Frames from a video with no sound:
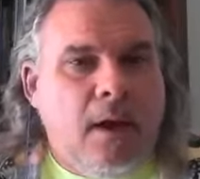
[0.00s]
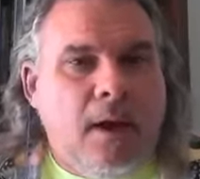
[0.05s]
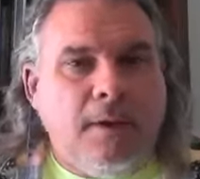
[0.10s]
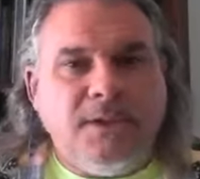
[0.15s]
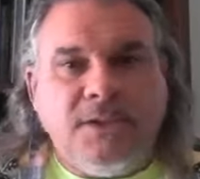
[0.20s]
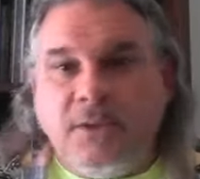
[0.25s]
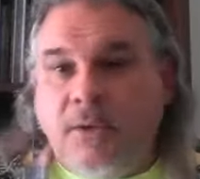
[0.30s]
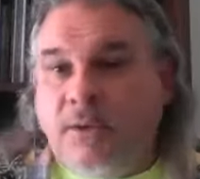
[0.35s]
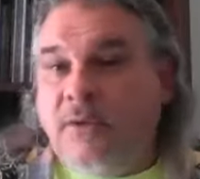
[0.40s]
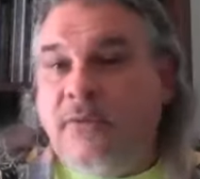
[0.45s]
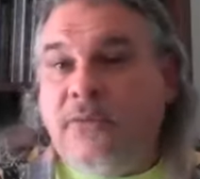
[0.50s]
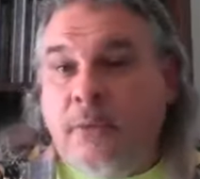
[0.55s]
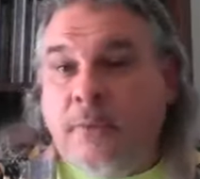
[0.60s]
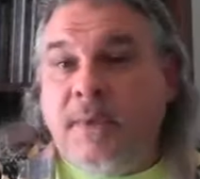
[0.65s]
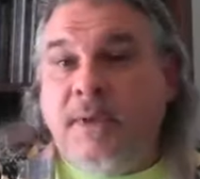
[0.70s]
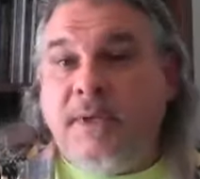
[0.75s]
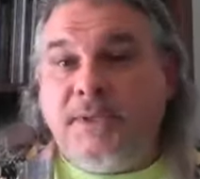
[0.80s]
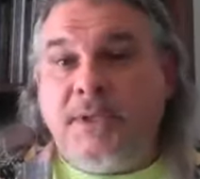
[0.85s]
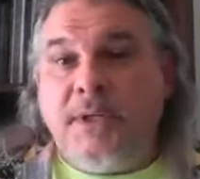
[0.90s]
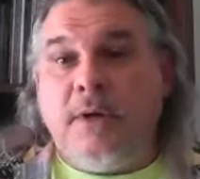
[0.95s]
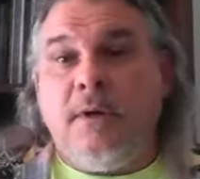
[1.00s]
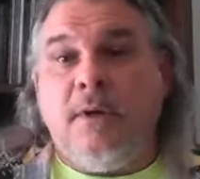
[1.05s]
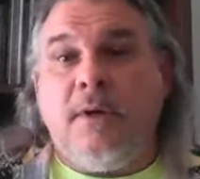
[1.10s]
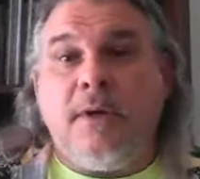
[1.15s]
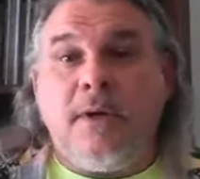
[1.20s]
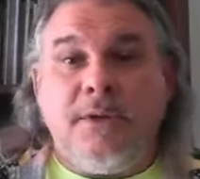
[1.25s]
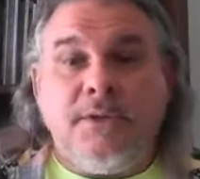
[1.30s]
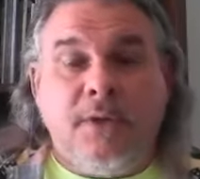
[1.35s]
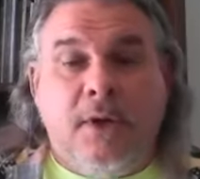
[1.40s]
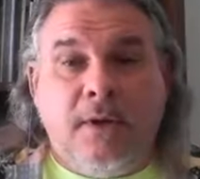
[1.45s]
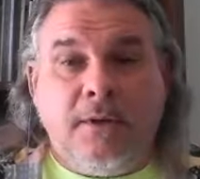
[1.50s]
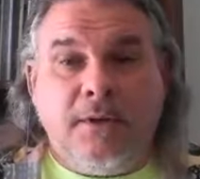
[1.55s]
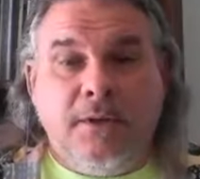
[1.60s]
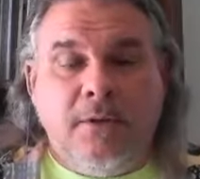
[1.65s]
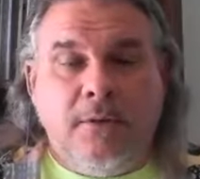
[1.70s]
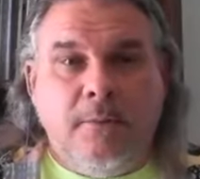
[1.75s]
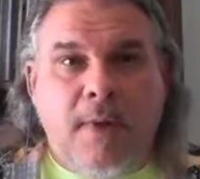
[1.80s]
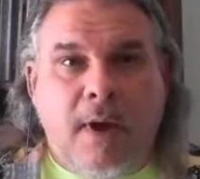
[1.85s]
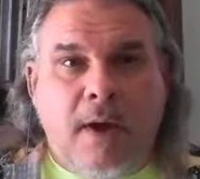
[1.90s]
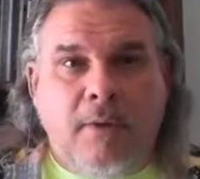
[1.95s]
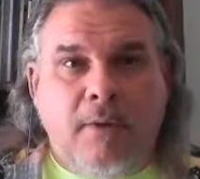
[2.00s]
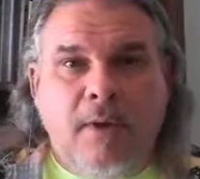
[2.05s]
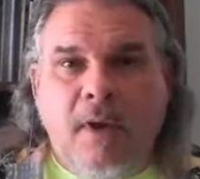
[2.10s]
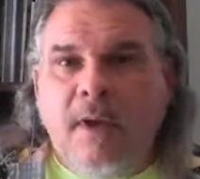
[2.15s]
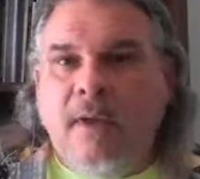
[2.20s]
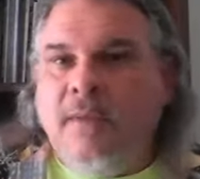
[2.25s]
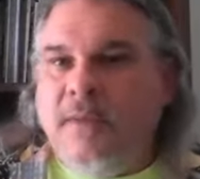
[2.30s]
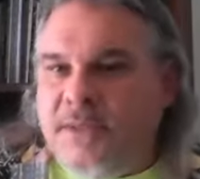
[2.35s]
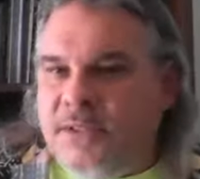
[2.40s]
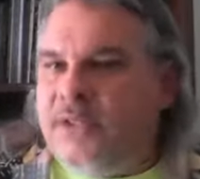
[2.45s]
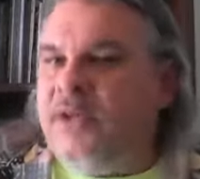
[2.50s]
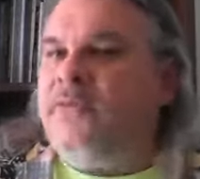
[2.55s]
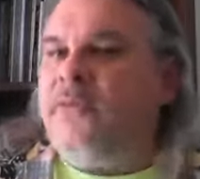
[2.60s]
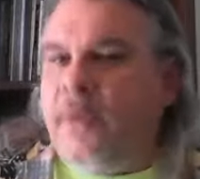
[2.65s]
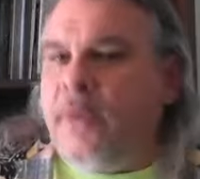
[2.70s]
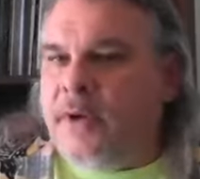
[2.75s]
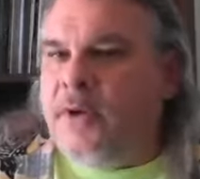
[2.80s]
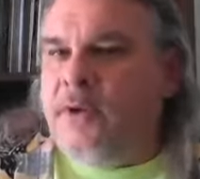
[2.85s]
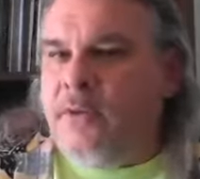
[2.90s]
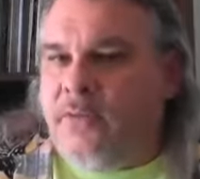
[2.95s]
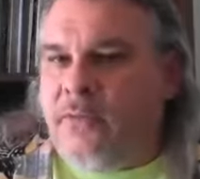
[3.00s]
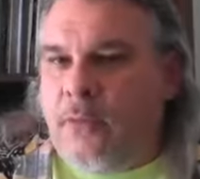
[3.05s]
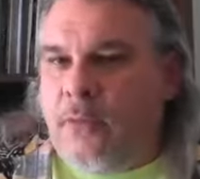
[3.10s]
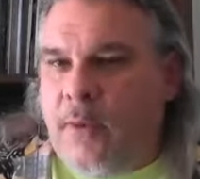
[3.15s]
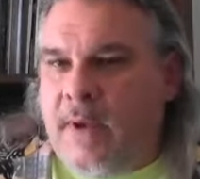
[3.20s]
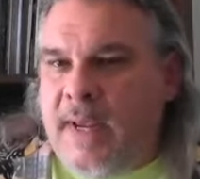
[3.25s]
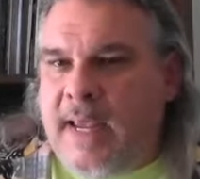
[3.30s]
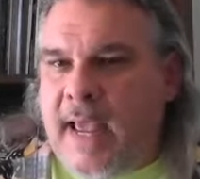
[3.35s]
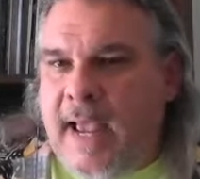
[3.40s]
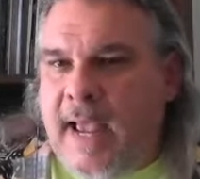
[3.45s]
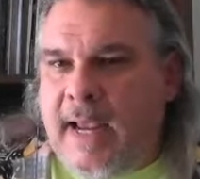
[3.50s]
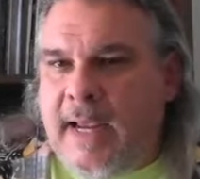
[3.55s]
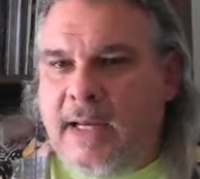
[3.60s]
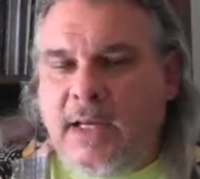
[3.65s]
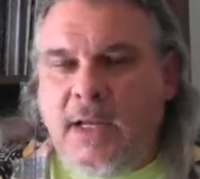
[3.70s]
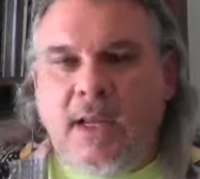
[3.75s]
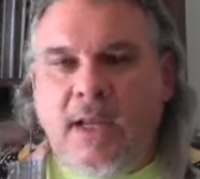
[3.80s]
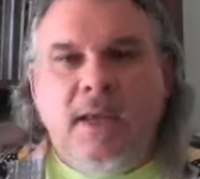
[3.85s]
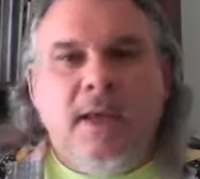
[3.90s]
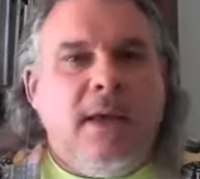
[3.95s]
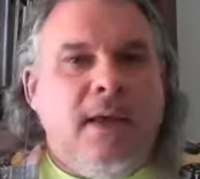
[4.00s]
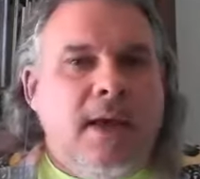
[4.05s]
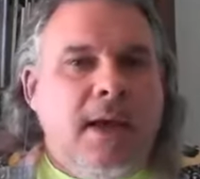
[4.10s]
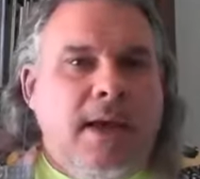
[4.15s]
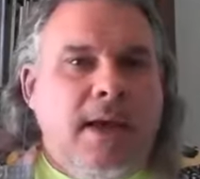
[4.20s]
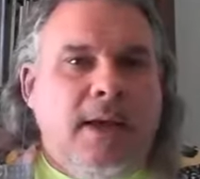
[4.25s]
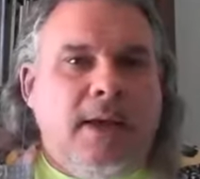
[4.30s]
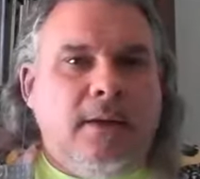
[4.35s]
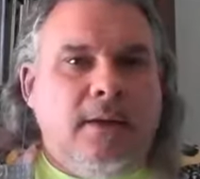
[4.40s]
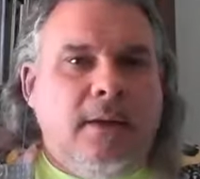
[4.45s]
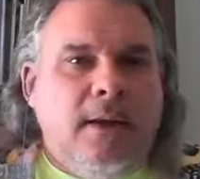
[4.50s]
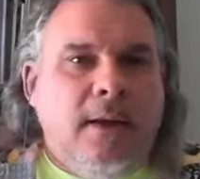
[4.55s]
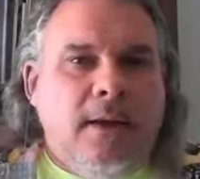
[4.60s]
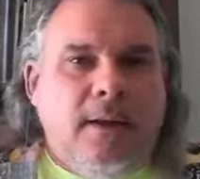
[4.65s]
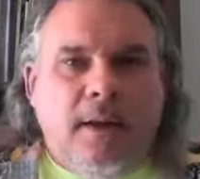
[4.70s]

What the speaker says: So in a few minutes here, I'm going to talk to you about the stuff we're going to do for week 8 and